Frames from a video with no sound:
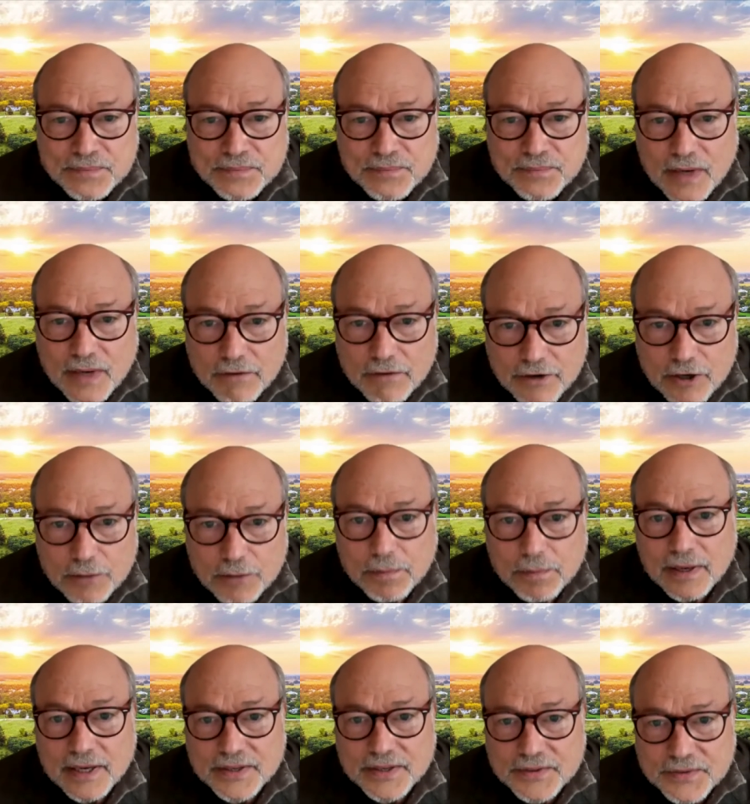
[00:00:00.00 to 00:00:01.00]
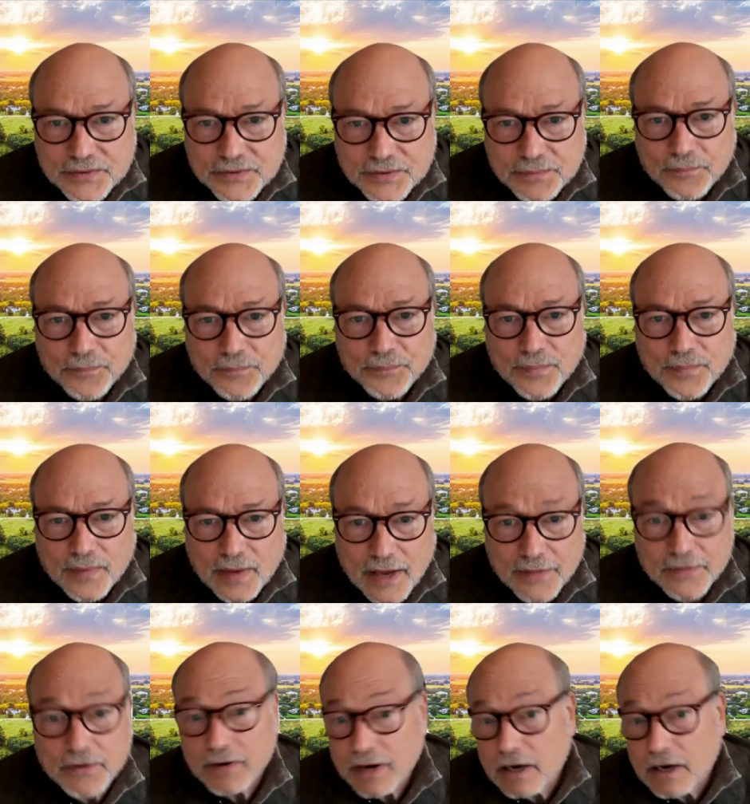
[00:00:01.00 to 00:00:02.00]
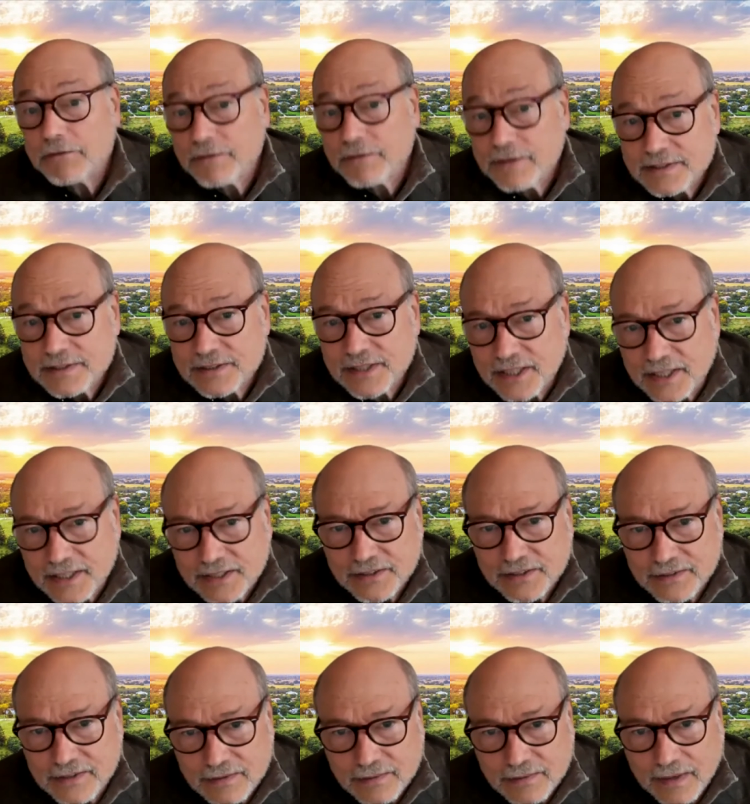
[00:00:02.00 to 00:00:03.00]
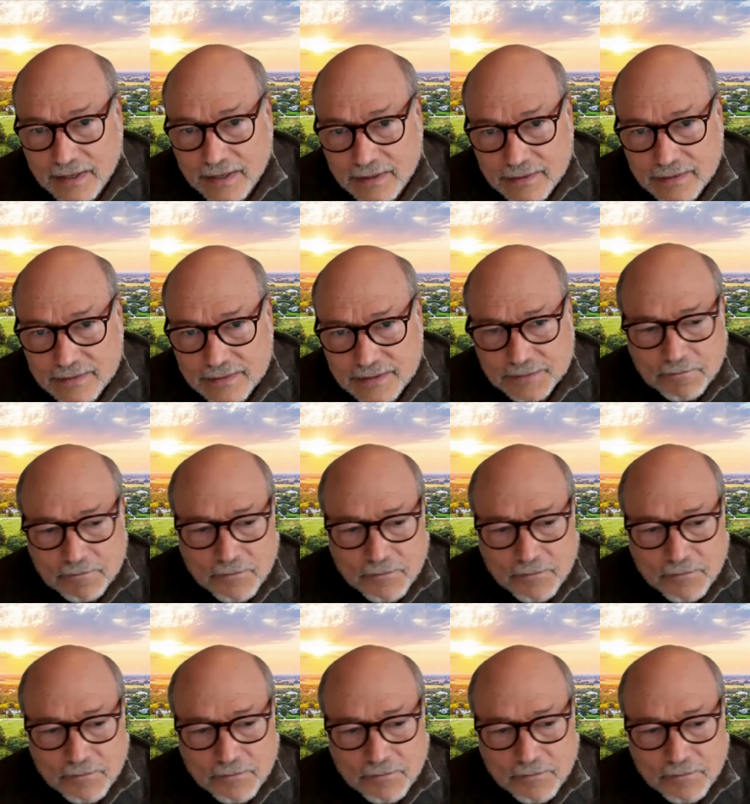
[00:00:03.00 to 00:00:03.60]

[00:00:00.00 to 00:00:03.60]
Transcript: of airplanes, and they're carefully sticking to their layers